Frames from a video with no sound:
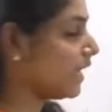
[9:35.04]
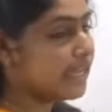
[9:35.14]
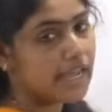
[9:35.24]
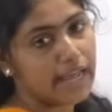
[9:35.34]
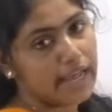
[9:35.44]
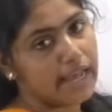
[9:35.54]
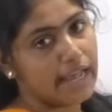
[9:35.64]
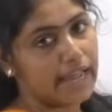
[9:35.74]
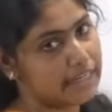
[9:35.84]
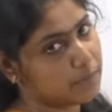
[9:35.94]
be
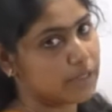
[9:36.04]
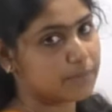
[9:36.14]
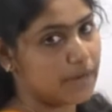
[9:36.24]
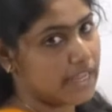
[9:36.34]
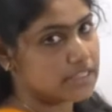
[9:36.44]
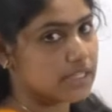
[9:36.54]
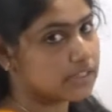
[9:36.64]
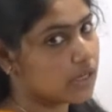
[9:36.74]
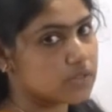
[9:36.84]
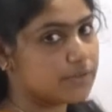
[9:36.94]
endemic plants.
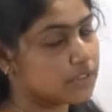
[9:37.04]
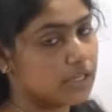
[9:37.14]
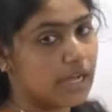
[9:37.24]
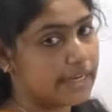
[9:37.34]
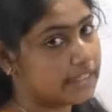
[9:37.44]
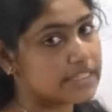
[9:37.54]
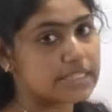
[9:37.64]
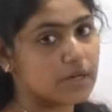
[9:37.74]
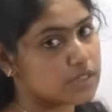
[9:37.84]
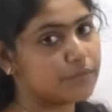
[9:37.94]
Thousand, uh, at least
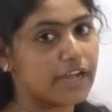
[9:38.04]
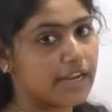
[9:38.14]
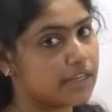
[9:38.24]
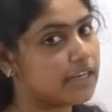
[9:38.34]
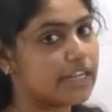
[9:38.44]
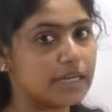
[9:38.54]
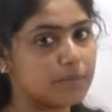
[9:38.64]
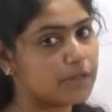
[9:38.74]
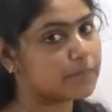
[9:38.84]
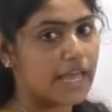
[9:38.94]
1500
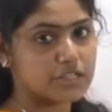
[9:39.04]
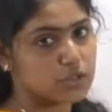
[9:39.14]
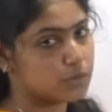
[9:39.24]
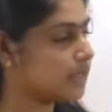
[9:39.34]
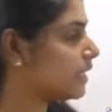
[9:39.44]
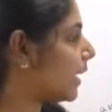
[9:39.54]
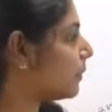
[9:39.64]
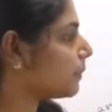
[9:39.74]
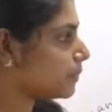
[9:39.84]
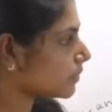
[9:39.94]
endemic plants should be there.
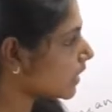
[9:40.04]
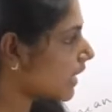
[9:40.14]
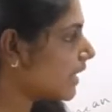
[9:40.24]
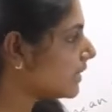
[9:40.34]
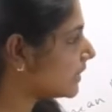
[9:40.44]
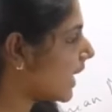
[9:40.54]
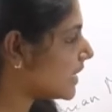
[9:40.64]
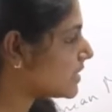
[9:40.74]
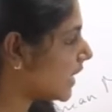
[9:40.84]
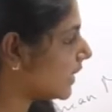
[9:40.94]

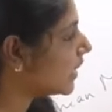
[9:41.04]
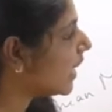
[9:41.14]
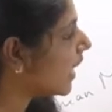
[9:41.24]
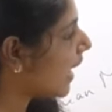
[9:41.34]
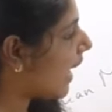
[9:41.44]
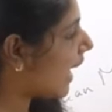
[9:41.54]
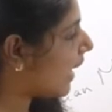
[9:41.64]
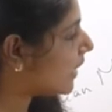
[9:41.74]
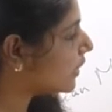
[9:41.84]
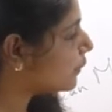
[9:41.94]
That's right.
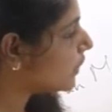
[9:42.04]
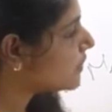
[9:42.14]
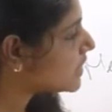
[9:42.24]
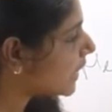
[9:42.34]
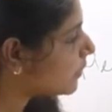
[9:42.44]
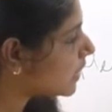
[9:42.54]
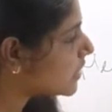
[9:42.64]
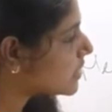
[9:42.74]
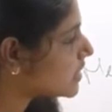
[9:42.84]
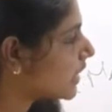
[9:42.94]
And the fifth statement
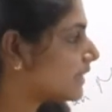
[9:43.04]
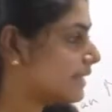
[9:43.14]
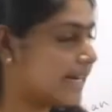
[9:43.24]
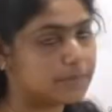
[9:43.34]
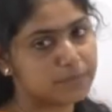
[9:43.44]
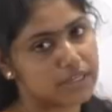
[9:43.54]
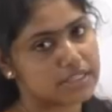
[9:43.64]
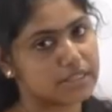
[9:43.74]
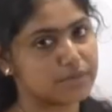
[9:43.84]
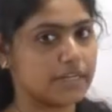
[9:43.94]
is threat
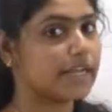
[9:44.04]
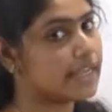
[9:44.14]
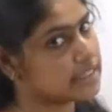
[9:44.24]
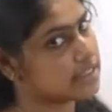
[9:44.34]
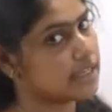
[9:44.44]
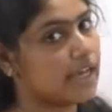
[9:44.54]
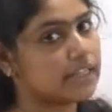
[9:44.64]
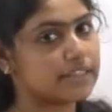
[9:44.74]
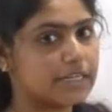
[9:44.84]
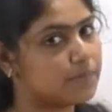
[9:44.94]
perception. Yes,
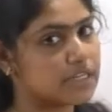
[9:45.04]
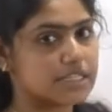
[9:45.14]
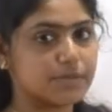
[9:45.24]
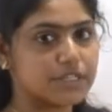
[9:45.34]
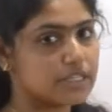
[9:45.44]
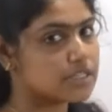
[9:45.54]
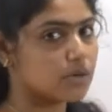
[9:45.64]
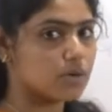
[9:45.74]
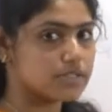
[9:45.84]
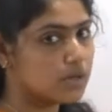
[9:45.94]
threat perception is
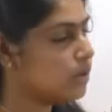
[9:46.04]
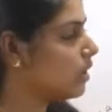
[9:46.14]
also